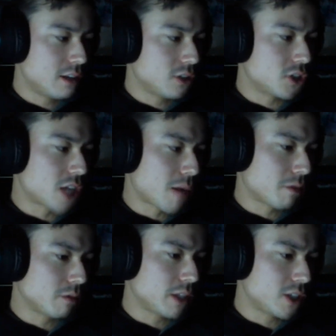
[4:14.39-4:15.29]
stop
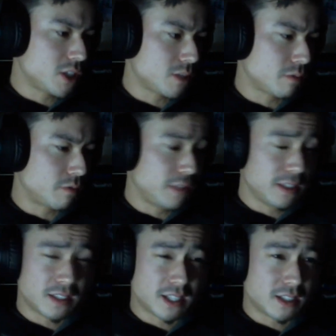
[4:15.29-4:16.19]
the relationship from
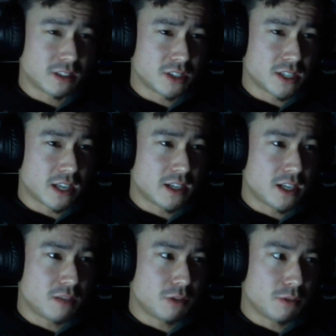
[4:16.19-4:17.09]
feeling like it could just end at
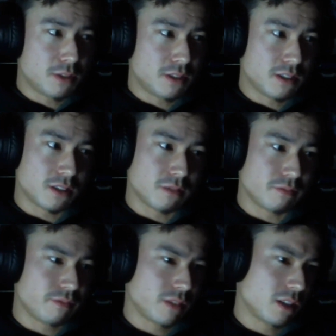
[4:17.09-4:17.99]
any moment um,